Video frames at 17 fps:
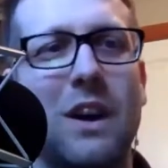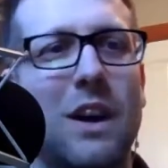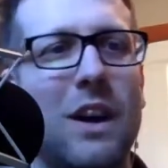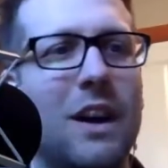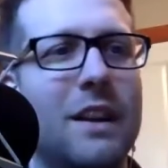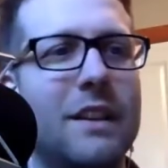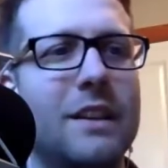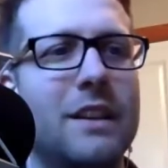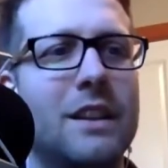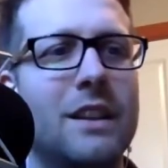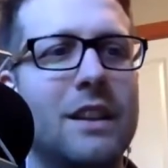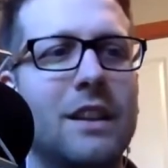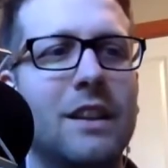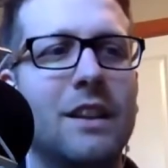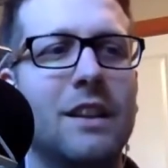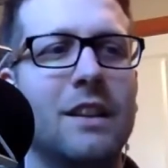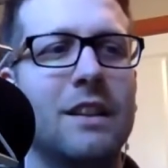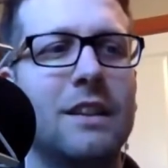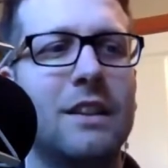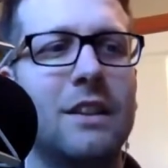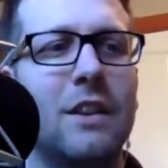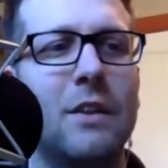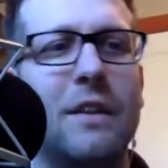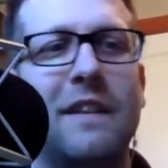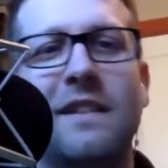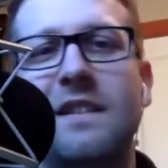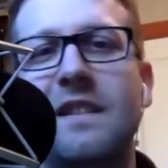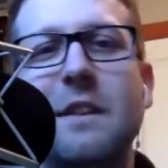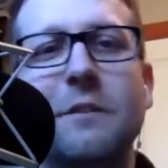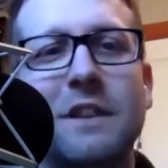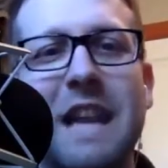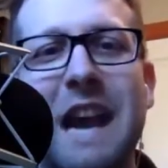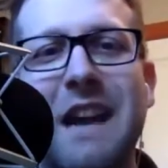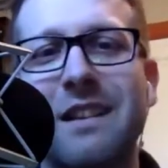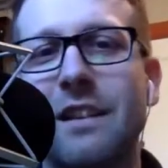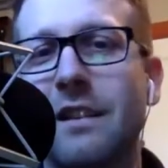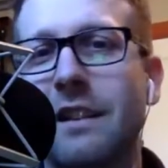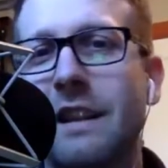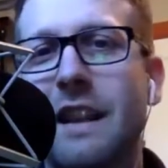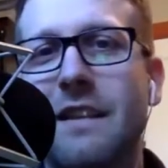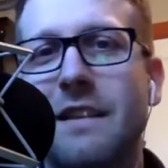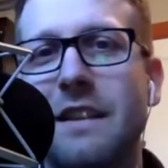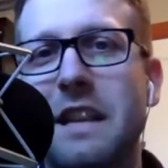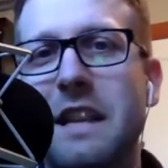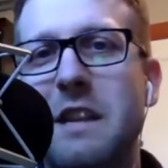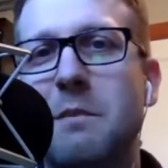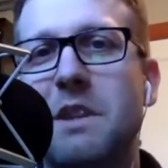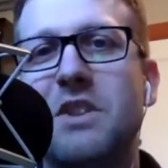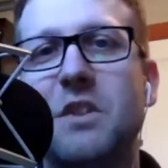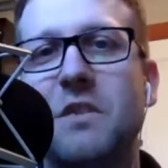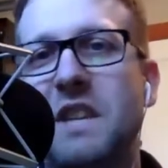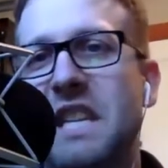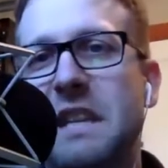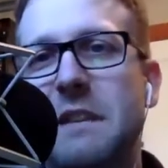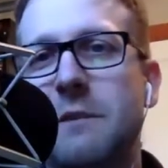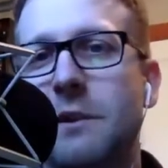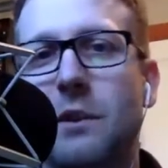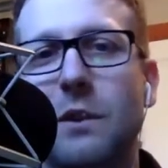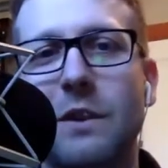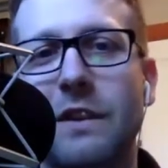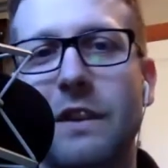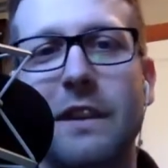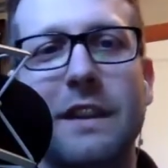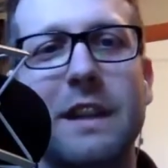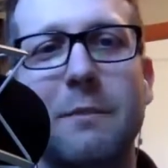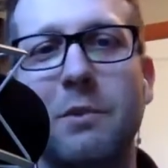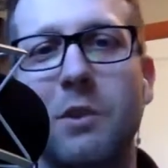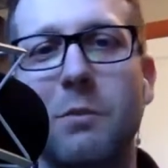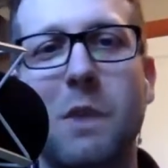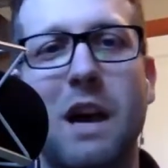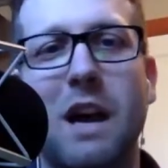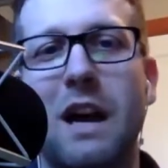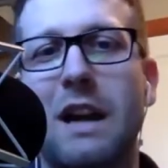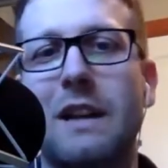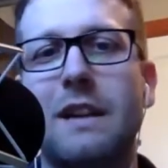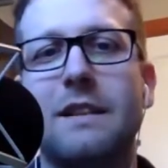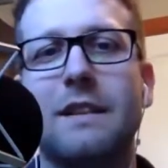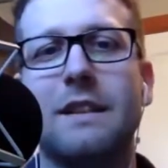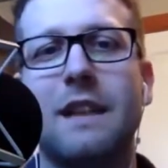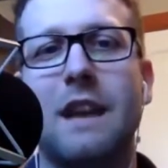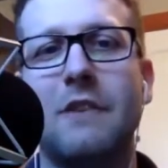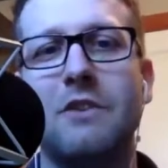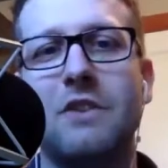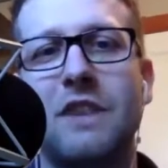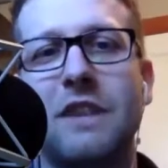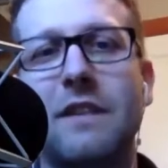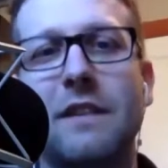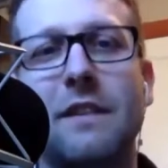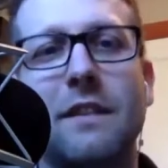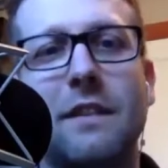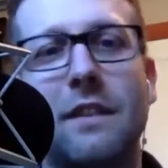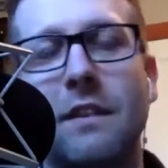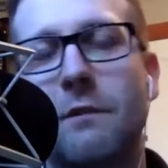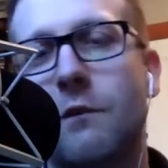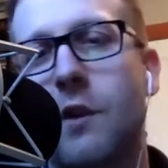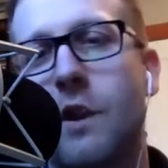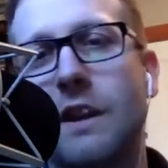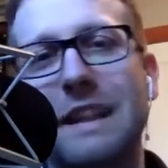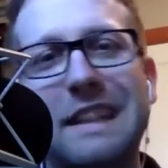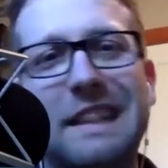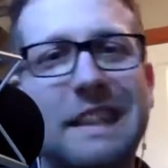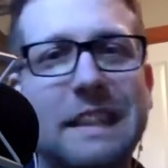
on you know the sea of galilee as an image of evil in the hebrew mind and how jesus is confronting